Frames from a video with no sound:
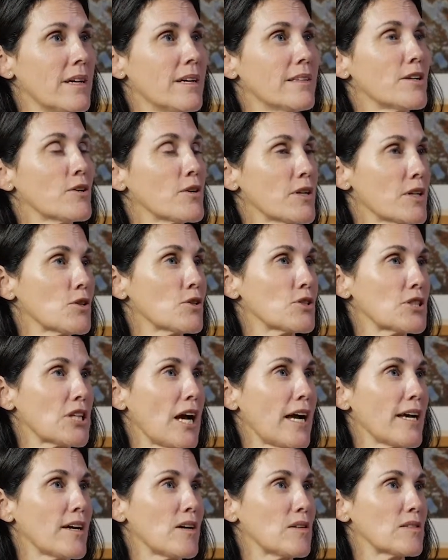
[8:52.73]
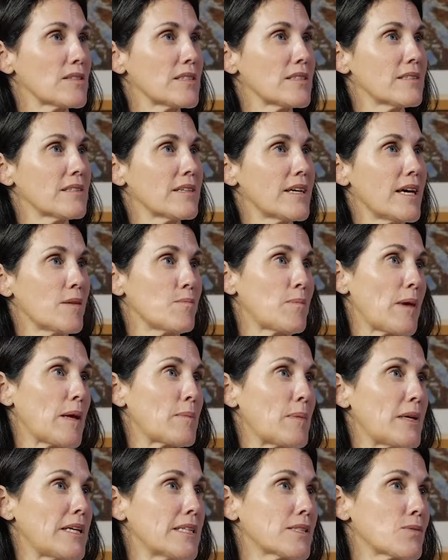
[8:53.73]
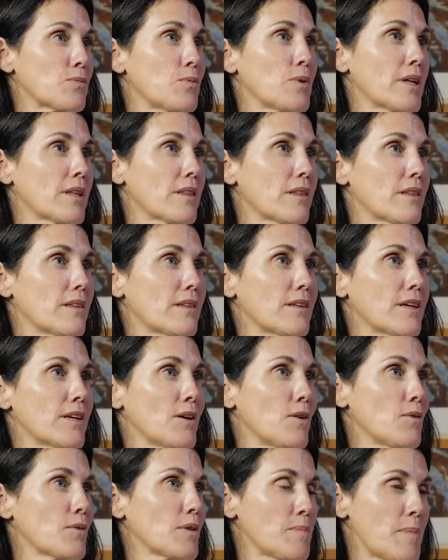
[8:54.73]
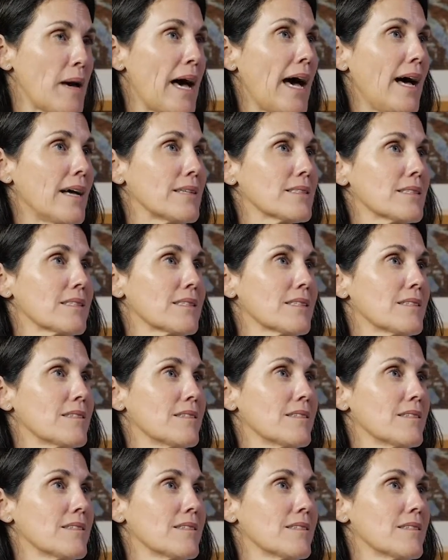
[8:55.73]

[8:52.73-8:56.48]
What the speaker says: their inner child and make peace with, you know, the past.